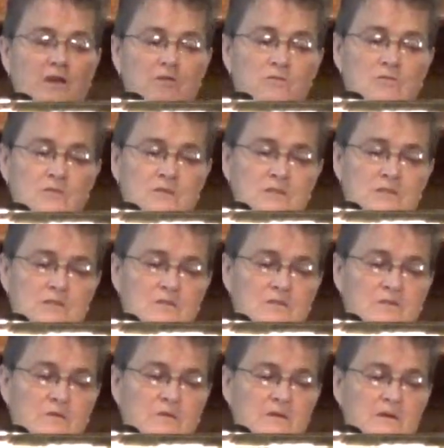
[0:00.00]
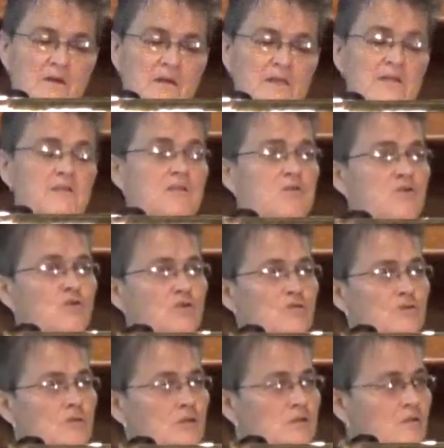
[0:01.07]
others? Is the
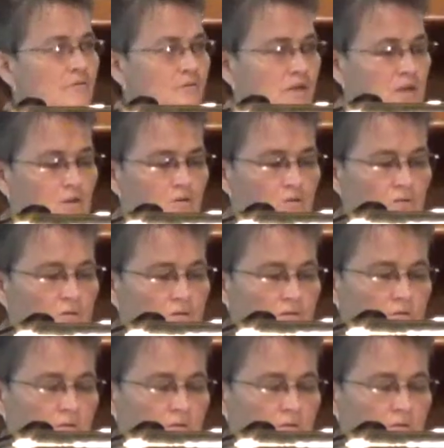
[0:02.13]
church the vineyard?